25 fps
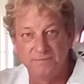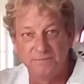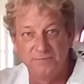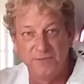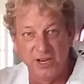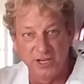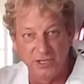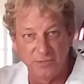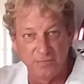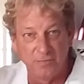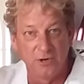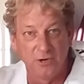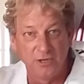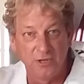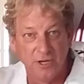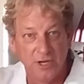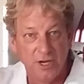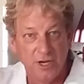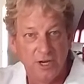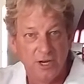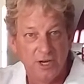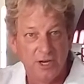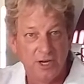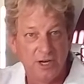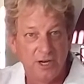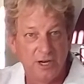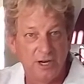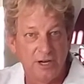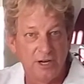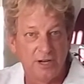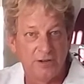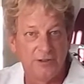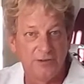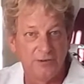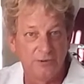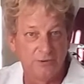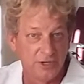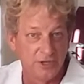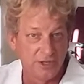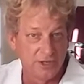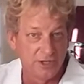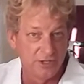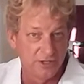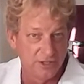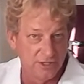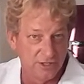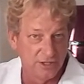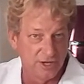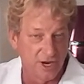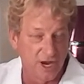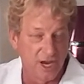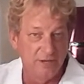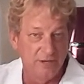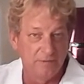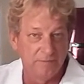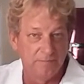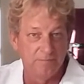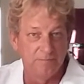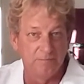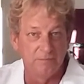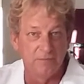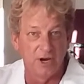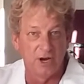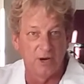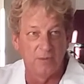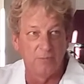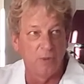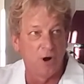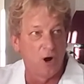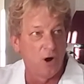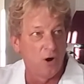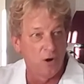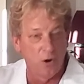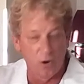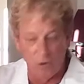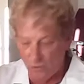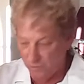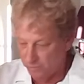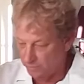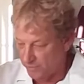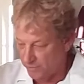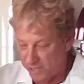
Facebook through this site, Paul Holt.